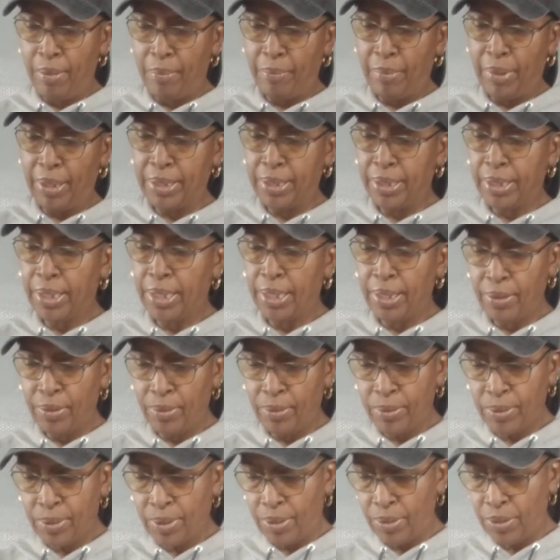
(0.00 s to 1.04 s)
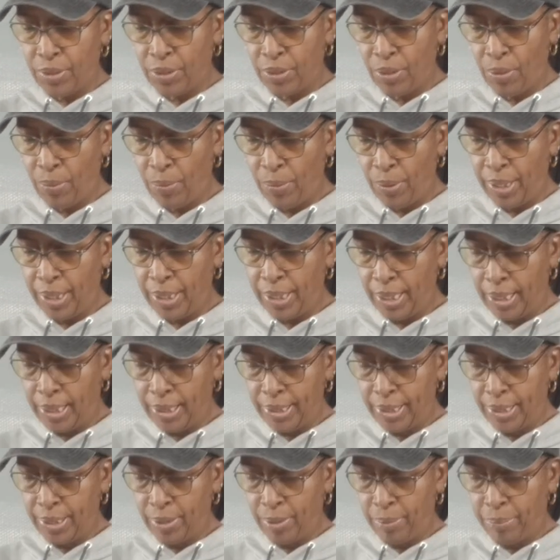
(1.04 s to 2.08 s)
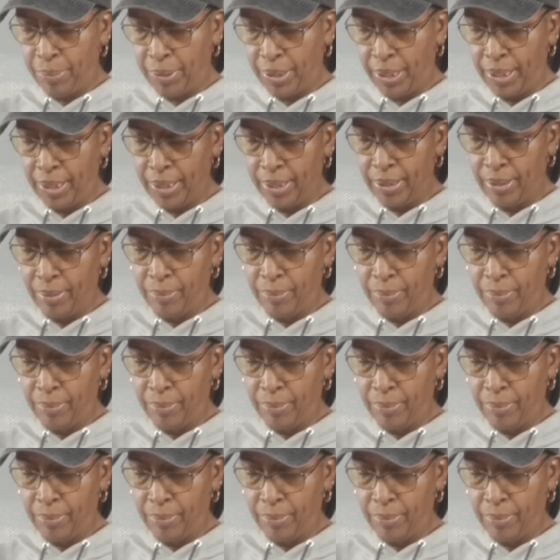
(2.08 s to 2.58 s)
my Skittles are showing a little bit.